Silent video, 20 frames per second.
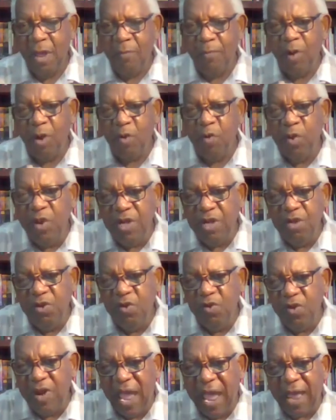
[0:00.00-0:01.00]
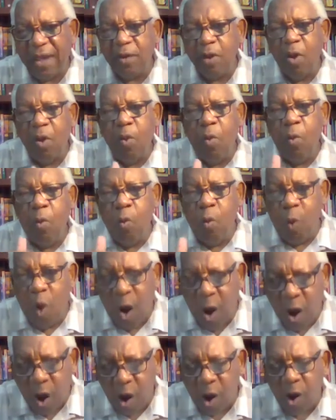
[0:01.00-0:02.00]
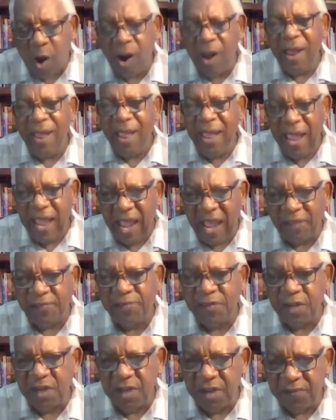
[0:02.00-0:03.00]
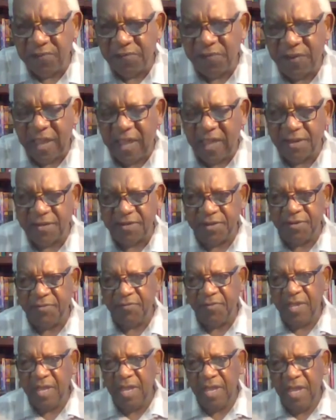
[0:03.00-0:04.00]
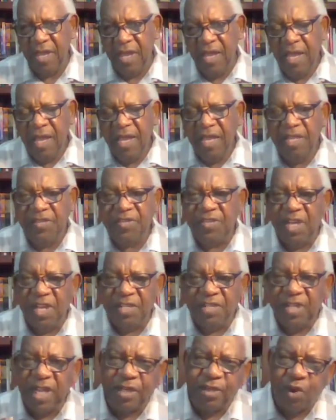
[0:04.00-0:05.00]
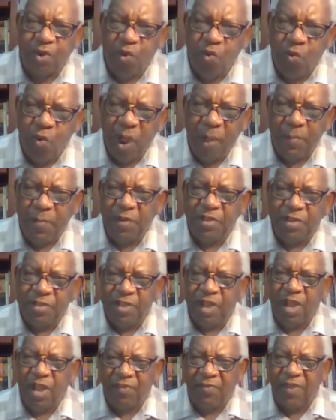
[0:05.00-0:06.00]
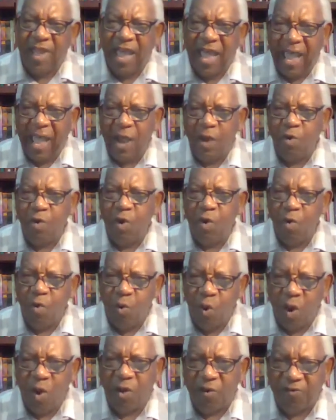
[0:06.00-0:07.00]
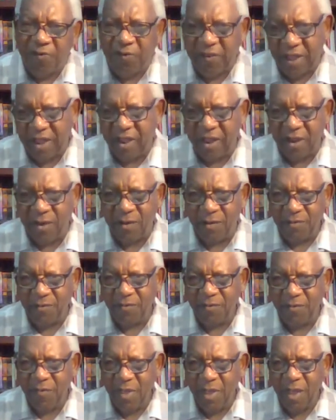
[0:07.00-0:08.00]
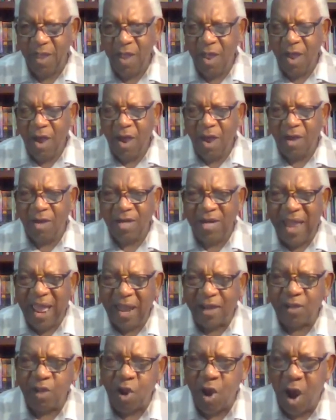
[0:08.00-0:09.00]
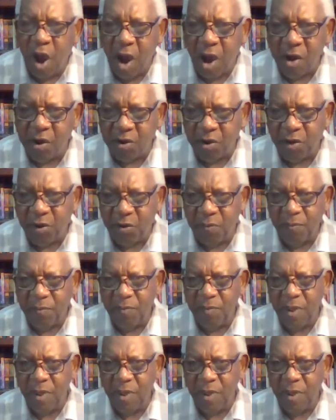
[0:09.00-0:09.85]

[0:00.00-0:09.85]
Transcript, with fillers: but we do not war after the flesh. He says that the weapons of our warfare are not carnal,